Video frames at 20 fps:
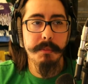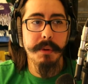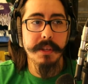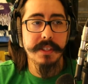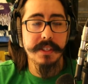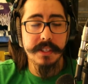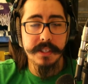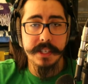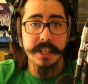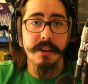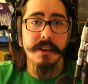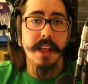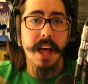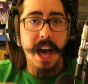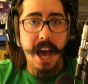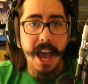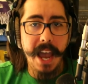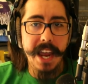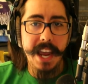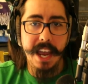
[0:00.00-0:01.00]
still,
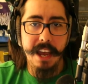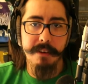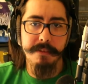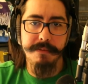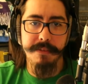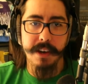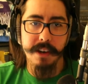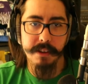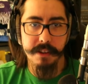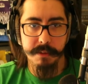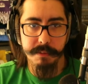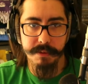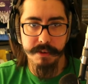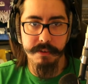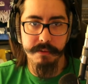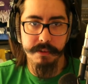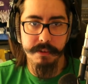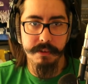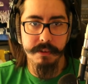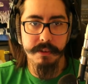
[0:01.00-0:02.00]
I have final
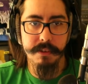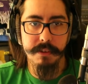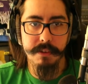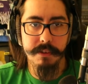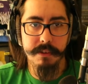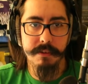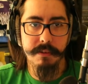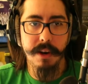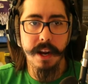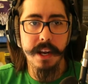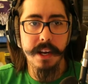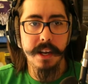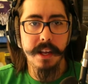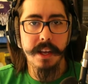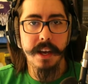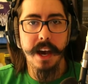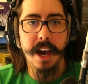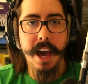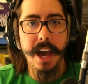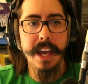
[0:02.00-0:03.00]
approval, right?
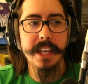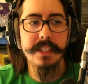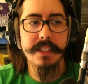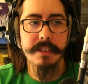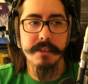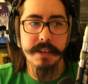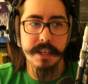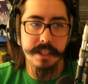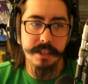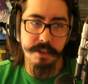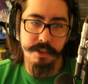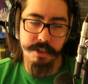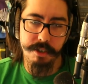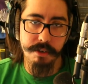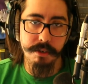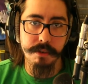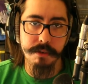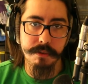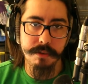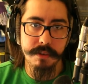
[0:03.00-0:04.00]
I still get to
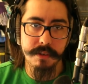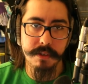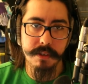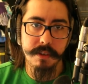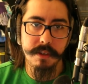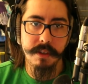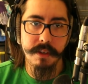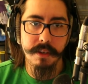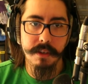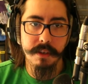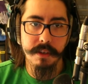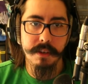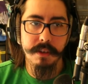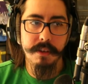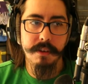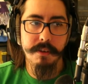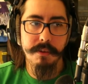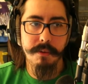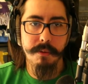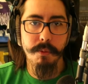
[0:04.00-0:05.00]
choose
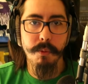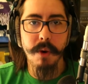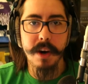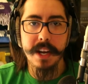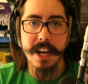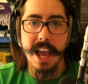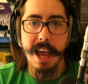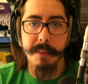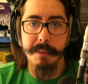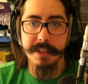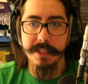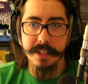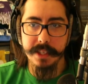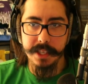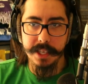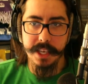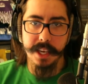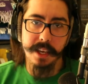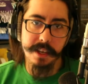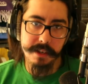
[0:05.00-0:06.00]
what happens in
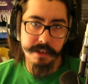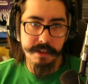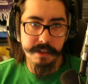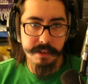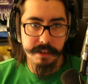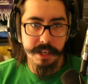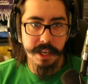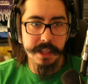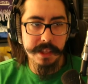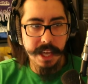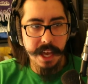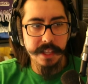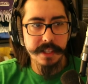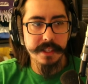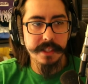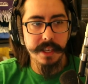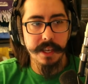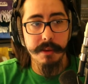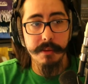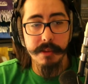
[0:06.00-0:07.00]
the end. And
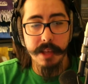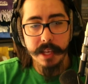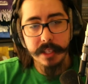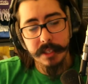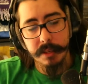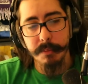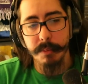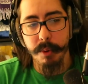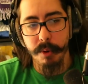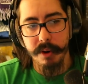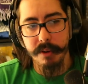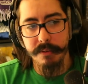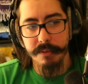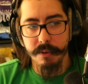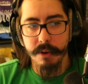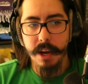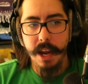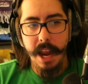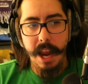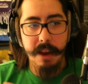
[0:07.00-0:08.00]
that's important
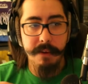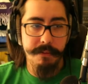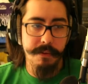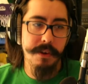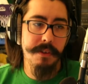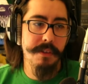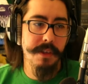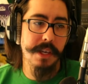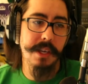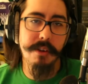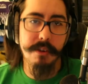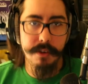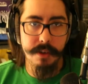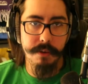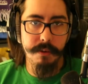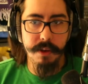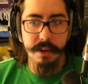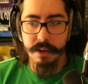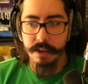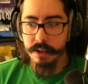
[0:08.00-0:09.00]
for everything you're
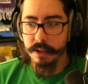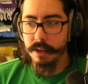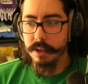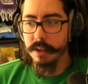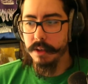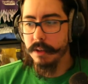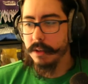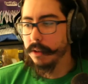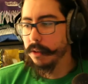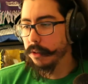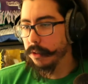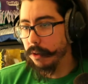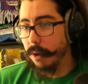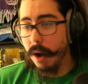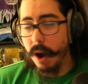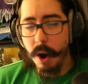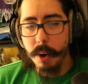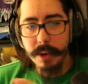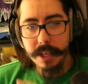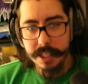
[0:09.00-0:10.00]
doing. So
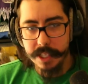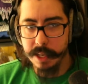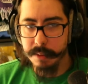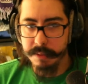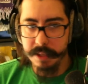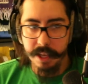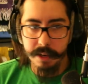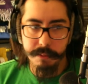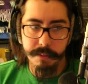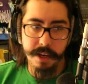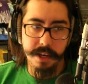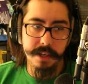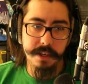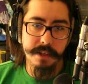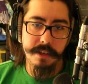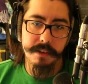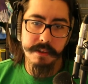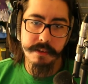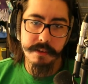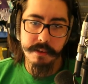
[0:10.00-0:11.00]
always keep that in mind.
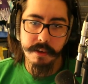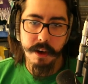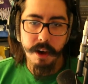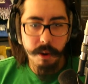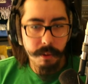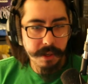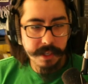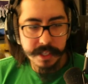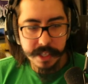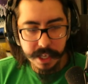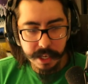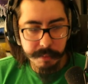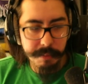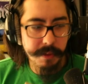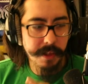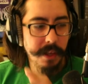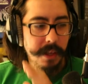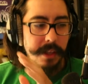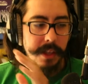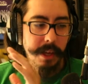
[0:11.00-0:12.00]
Always keep
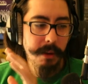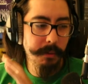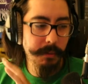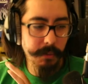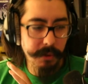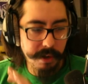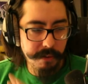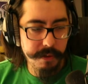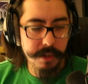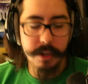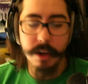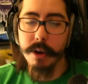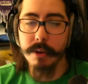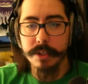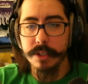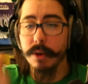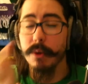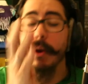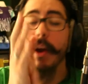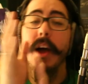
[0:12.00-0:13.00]
that whatever you do. Oh,
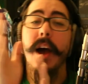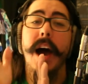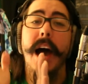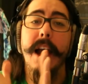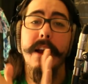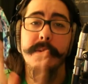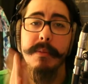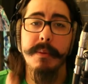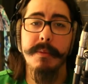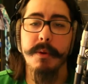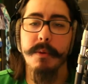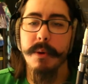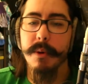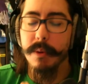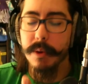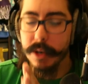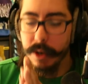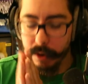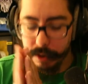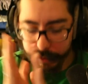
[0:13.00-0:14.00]
so I remember where we
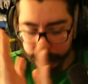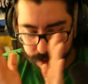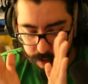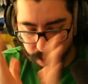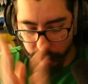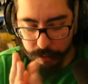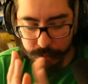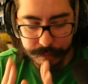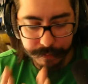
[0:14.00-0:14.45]
were going. So